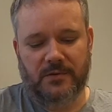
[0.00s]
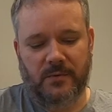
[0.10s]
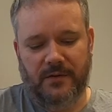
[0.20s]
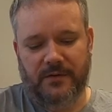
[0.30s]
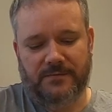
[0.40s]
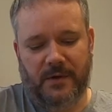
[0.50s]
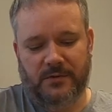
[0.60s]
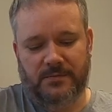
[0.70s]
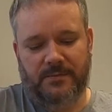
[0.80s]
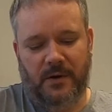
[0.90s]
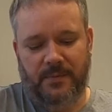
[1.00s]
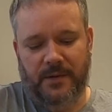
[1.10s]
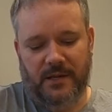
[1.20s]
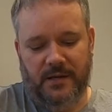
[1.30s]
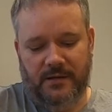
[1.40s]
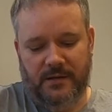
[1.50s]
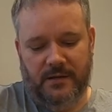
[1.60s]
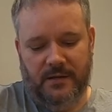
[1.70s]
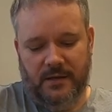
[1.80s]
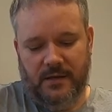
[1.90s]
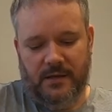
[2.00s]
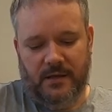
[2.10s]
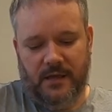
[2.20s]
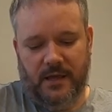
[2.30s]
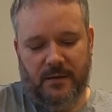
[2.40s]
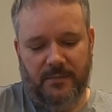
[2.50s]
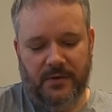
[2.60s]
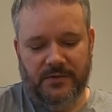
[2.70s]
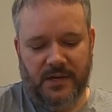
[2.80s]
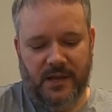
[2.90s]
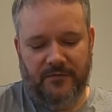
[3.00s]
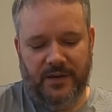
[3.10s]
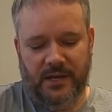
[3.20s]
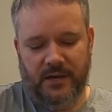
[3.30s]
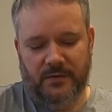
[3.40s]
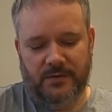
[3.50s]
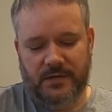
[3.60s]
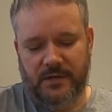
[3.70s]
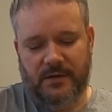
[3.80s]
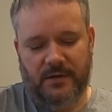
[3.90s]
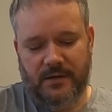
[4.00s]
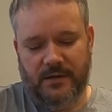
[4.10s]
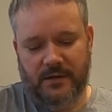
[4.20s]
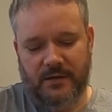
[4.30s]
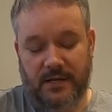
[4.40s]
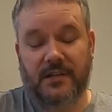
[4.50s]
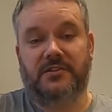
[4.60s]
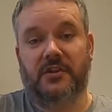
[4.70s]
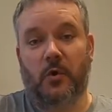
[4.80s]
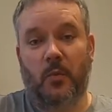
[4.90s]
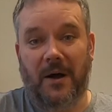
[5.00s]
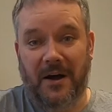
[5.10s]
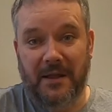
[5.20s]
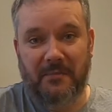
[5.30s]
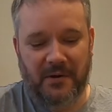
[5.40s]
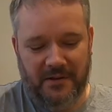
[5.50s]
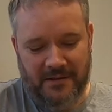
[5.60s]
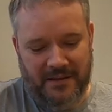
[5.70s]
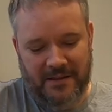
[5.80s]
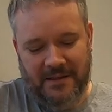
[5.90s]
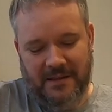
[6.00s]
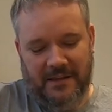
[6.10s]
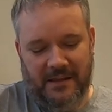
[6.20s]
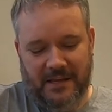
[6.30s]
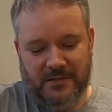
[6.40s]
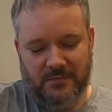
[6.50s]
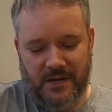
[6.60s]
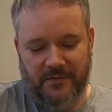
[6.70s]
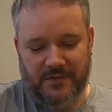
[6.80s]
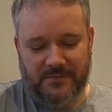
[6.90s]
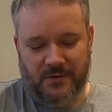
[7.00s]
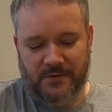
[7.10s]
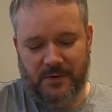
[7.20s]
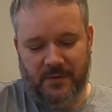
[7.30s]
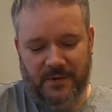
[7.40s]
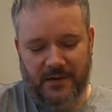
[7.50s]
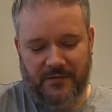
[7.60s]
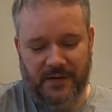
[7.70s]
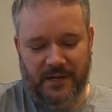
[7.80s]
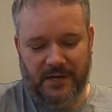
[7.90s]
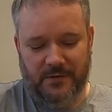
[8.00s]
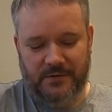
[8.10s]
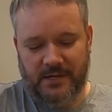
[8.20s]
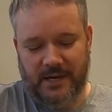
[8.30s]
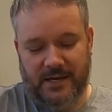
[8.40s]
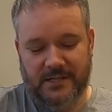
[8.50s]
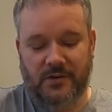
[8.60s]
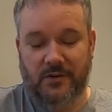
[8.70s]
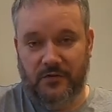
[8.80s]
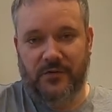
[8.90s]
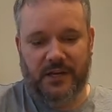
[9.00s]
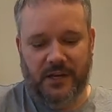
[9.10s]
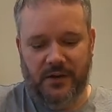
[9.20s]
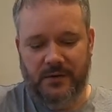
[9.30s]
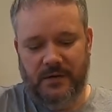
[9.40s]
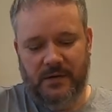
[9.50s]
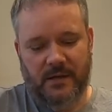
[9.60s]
It's one of his most popular uh, bonsai videos. He doesn't know why but it is one of his most popular videos and it's a good video.